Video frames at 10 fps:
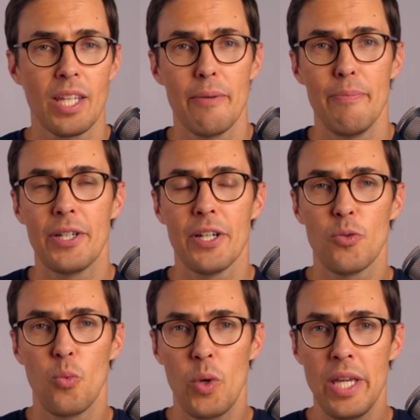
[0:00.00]
Because
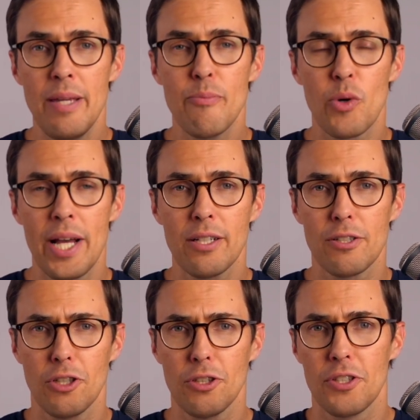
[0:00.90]
we brand
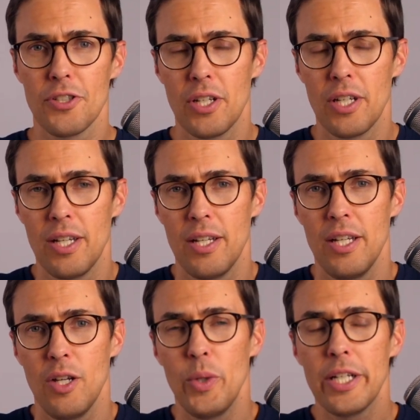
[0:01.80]
consultants, we